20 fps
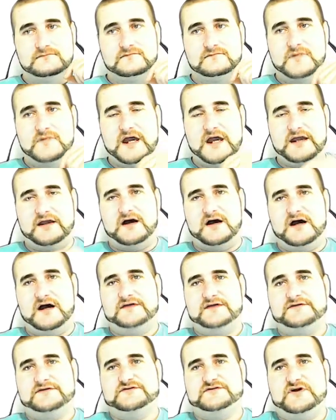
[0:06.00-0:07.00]
Hey
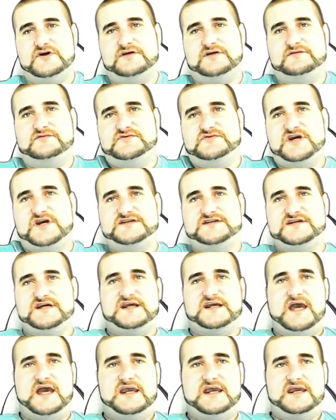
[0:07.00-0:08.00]
guys, Johnny from
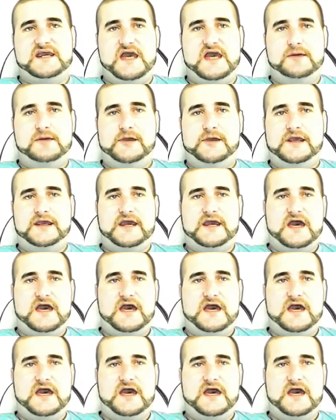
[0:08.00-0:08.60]
JTK Gaming,